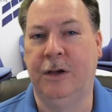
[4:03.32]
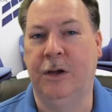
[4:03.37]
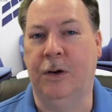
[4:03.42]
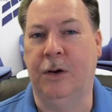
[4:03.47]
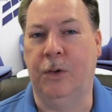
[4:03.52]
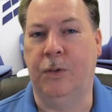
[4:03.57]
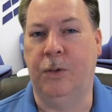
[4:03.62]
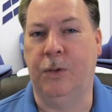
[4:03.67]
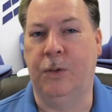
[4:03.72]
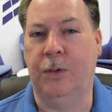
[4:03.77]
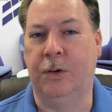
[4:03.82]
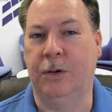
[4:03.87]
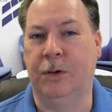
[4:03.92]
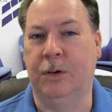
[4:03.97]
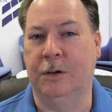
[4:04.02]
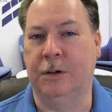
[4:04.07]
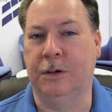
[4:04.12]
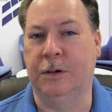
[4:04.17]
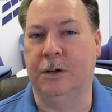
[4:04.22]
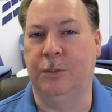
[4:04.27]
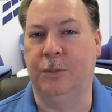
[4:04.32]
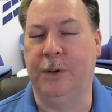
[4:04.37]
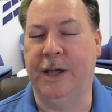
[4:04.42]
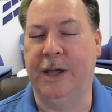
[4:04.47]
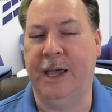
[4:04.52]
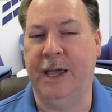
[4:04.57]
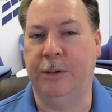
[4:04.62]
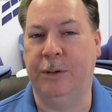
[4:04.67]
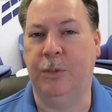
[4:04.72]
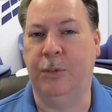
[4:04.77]
Or we
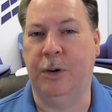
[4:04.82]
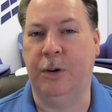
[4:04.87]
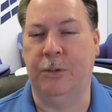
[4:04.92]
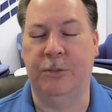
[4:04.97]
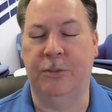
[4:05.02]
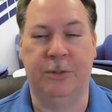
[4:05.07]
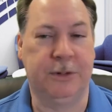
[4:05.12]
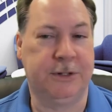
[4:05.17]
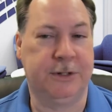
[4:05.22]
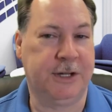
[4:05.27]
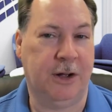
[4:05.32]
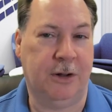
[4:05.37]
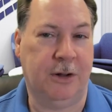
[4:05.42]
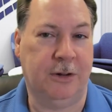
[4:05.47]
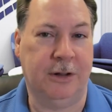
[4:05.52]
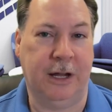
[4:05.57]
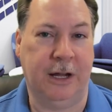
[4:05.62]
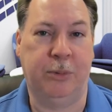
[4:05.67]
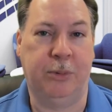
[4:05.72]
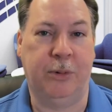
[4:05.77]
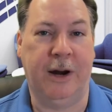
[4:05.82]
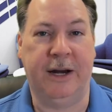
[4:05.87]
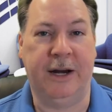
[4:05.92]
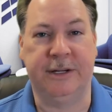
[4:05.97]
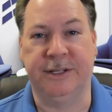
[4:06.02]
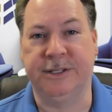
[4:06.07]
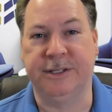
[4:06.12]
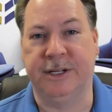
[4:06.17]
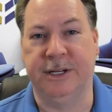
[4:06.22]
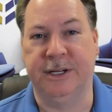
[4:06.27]
had what was called like
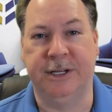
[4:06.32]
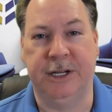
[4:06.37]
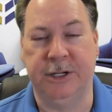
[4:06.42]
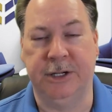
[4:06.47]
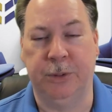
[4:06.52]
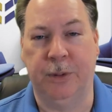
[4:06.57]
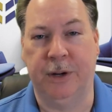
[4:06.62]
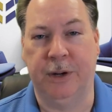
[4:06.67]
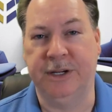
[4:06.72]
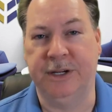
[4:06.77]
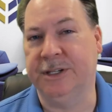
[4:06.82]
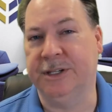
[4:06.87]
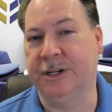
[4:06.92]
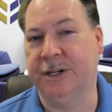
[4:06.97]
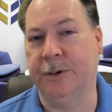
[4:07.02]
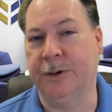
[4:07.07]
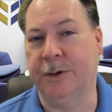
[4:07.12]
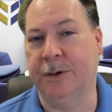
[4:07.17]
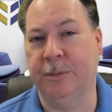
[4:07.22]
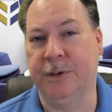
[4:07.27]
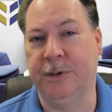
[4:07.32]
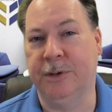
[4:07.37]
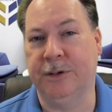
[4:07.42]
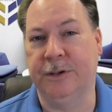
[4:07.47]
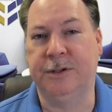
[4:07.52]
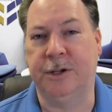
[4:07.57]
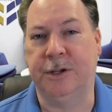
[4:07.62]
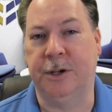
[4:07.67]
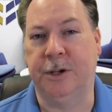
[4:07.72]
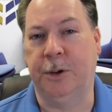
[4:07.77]
practice continuation agreement.
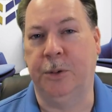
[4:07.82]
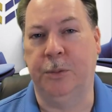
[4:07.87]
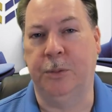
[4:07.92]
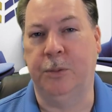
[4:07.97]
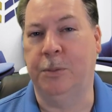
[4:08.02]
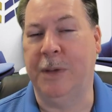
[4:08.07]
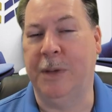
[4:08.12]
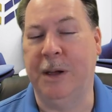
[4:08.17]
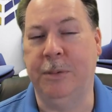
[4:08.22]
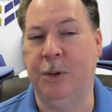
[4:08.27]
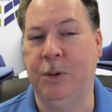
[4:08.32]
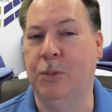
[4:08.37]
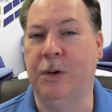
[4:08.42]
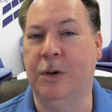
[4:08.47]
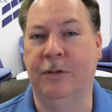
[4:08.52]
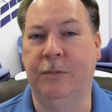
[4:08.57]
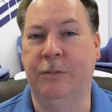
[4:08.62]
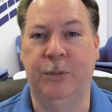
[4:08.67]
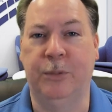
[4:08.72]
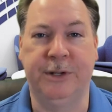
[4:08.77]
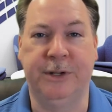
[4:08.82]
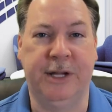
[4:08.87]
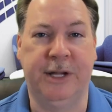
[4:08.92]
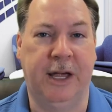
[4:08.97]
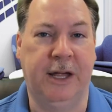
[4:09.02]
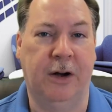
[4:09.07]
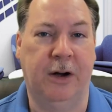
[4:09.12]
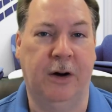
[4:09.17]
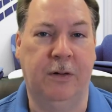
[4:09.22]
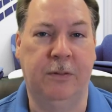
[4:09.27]
So, maybe one of them would
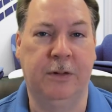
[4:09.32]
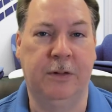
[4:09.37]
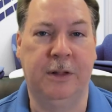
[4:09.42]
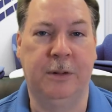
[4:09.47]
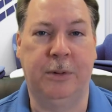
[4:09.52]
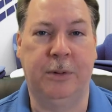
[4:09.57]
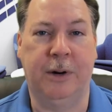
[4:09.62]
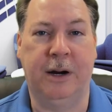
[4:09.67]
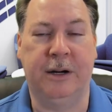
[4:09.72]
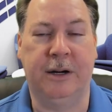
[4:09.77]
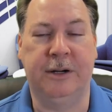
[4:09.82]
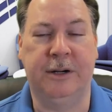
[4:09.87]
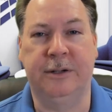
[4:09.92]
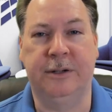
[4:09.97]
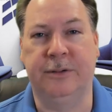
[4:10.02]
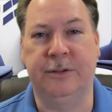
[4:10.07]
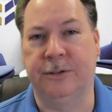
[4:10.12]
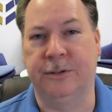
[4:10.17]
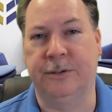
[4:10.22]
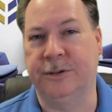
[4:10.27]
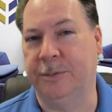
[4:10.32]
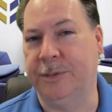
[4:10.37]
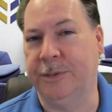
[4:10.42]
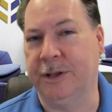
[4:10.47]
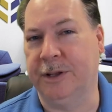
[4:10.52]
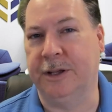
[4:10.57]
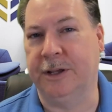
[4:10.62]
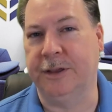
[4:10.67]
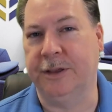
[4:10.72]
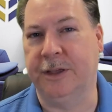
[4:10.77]
take over the practice or
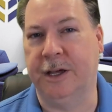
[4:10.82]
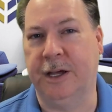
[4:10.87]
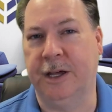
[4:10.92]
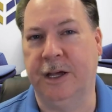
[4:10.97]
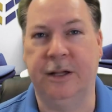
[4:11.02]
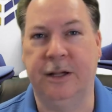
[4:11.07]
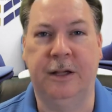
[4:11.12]
something like that.